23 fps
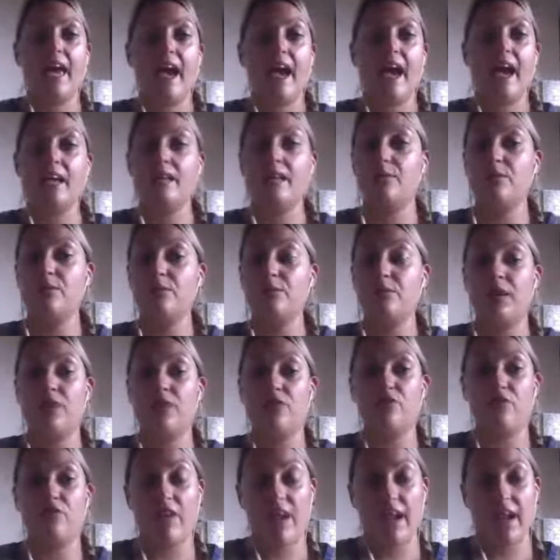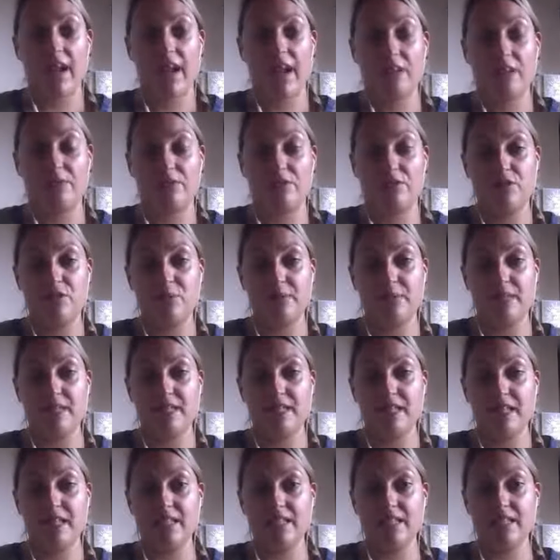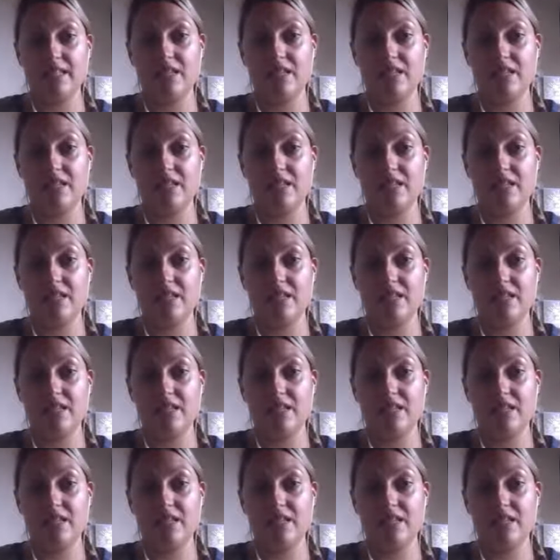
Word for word: and it would be a great help to your business.